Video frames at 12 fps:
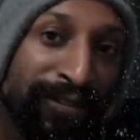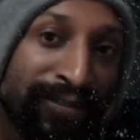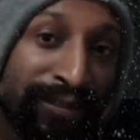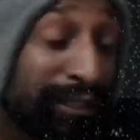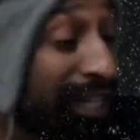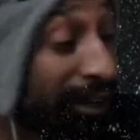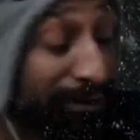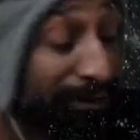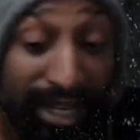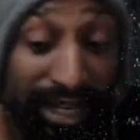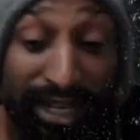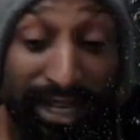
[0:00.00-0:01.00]
You got to
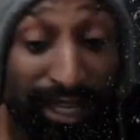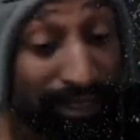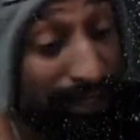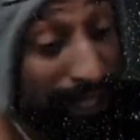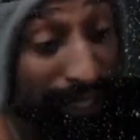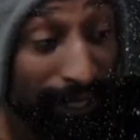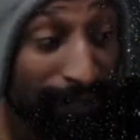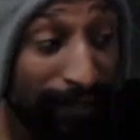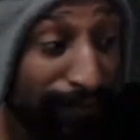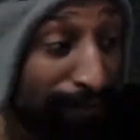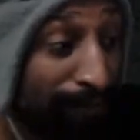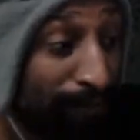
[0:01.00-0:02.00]
read and study
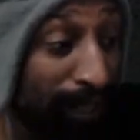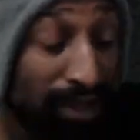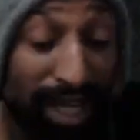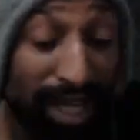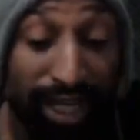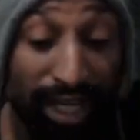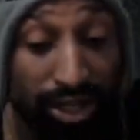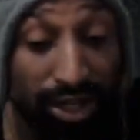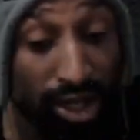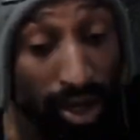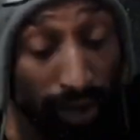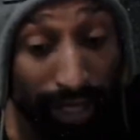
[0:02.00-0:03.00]
it, you got to
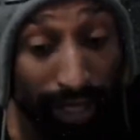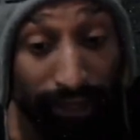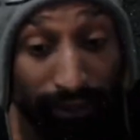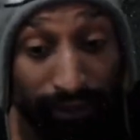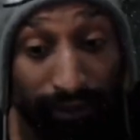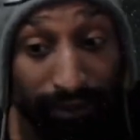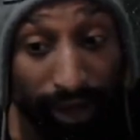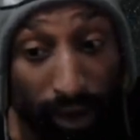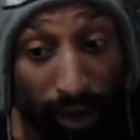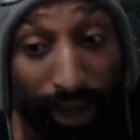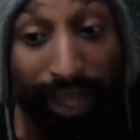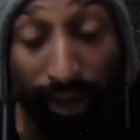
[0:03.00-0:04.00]
know it.
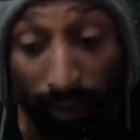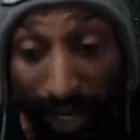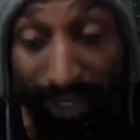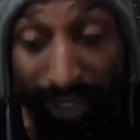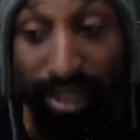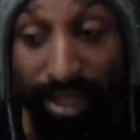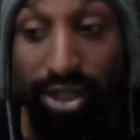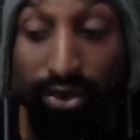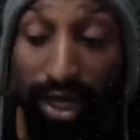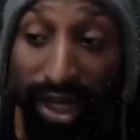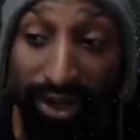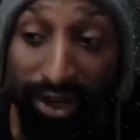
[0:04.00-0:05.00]
Know it in a way that you
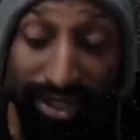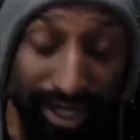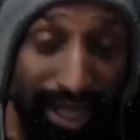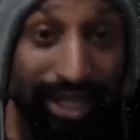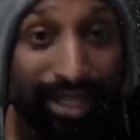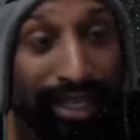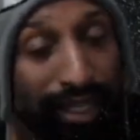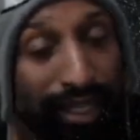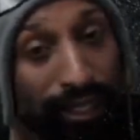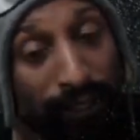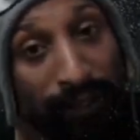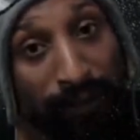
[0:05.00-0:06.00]
can articulate it